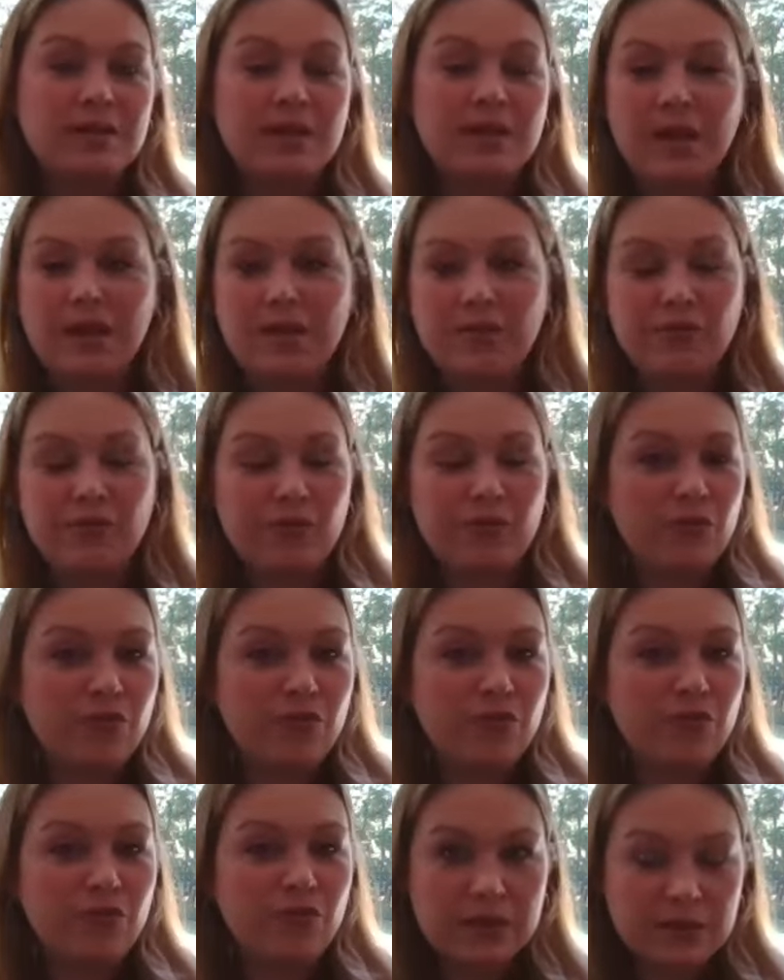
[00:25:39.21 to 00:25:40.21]
They've
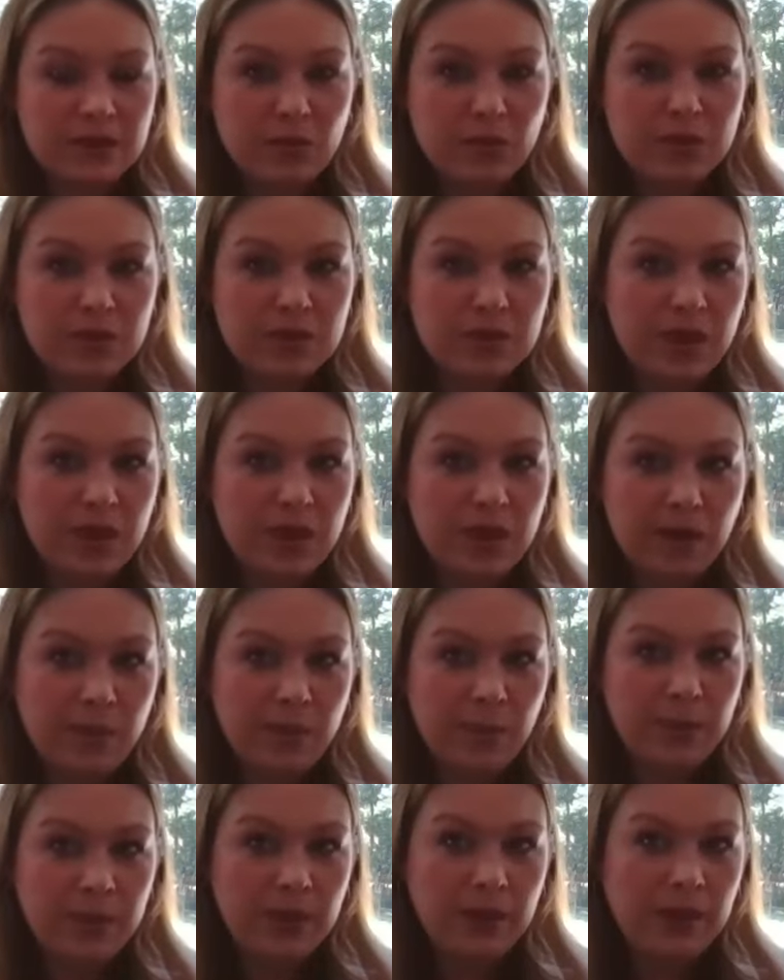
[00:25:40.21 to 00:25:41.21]
fixed it with that
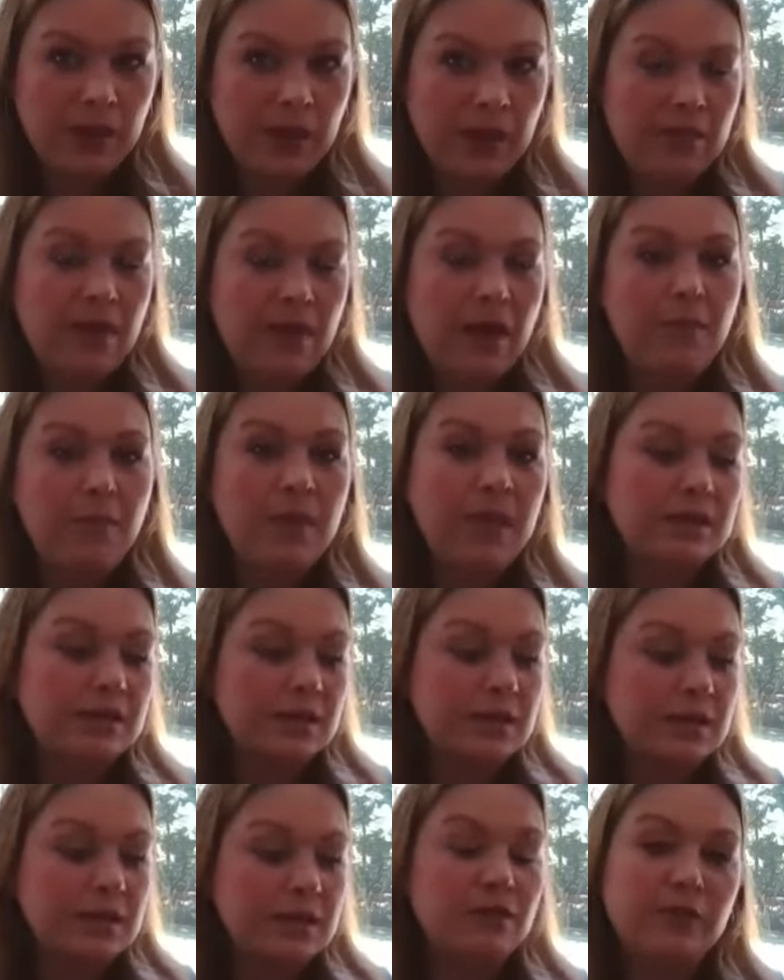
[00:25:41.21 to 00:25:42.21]
company. And that makes
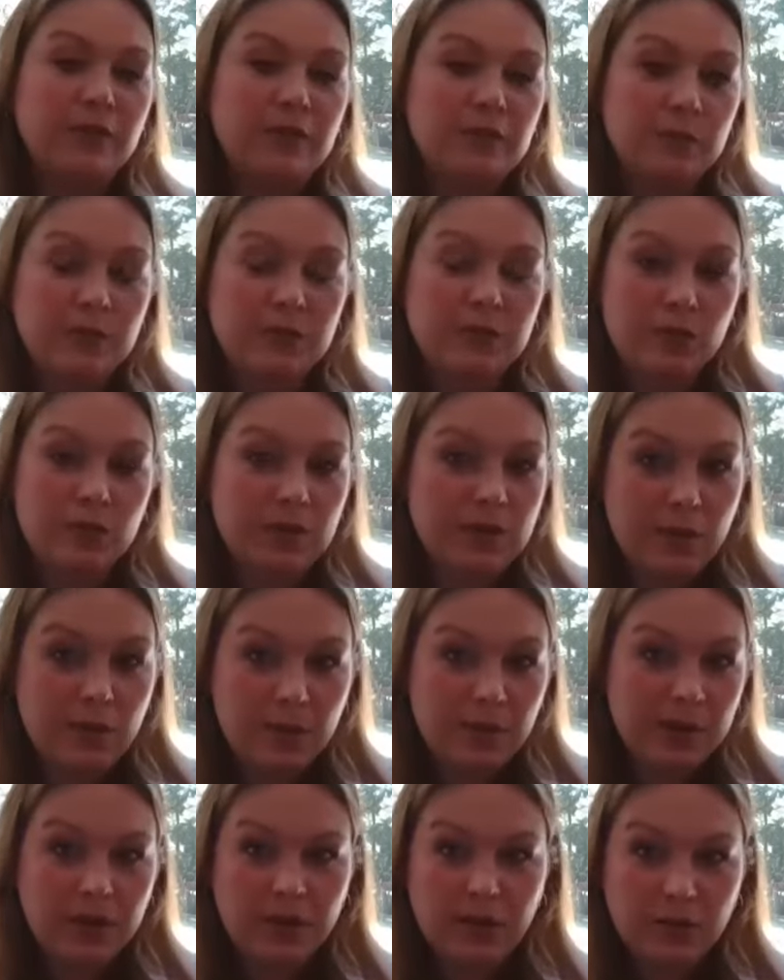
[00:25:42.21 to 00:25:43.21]
a difference between
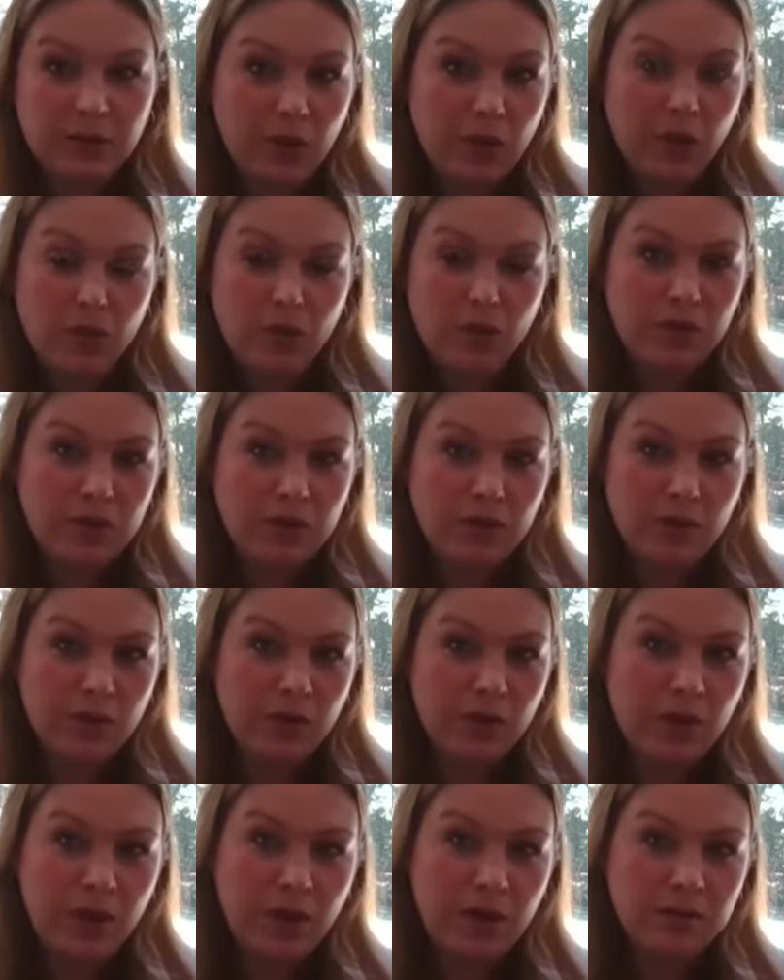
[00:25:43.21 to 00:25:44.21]
them getting a loan with you
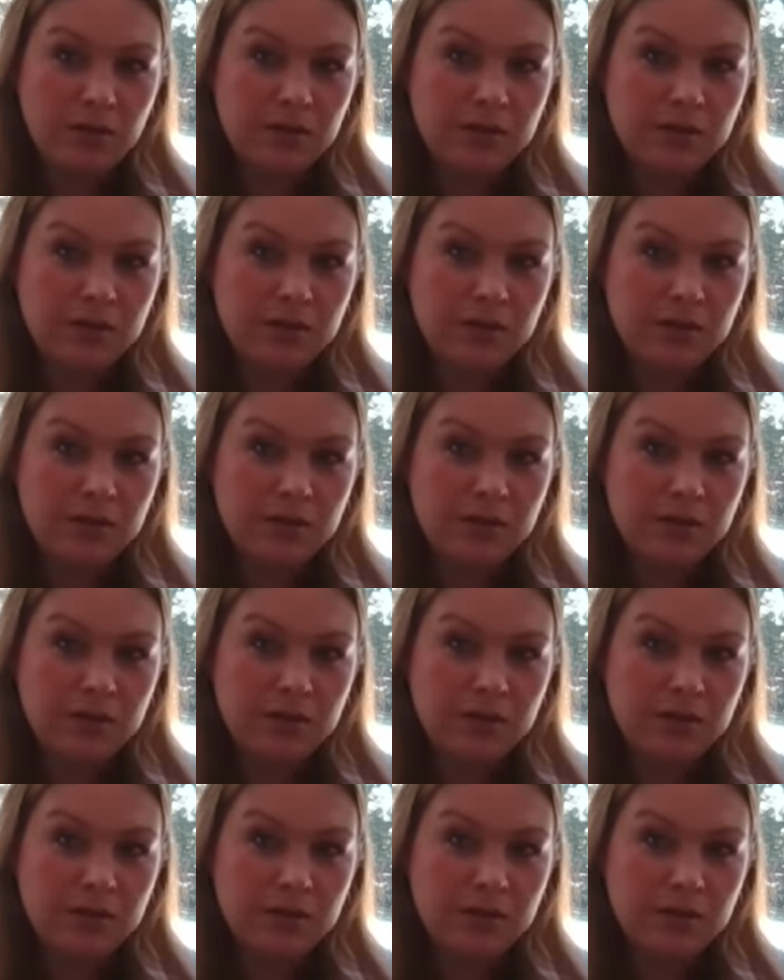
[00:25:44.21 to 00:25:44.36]
or not.